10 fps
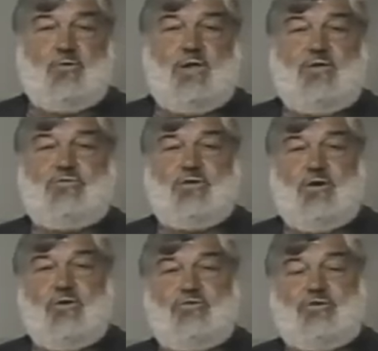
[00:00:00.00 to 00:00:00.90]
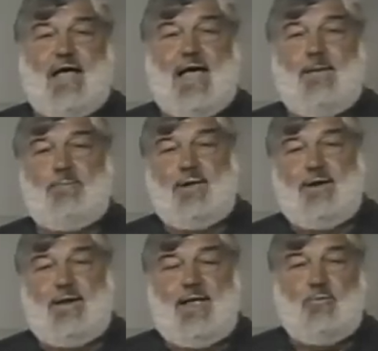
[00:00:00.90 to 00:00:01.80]
to his or her
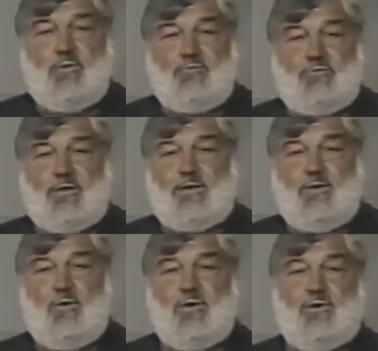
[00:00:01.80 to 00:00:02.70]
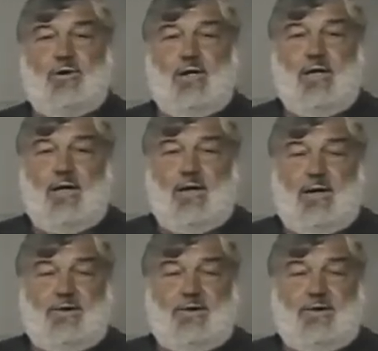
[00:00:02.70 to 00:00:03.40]
shop, and then they will fill the order